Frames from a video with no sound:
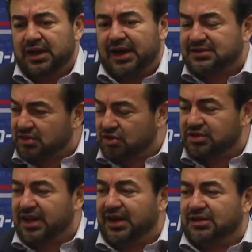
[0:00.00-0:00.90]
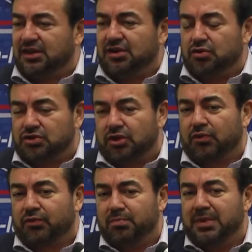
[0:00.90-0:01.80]
as a society, you sort
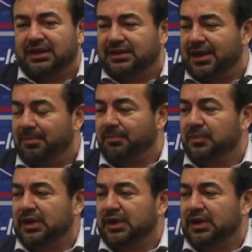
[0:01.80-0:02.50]
of made them,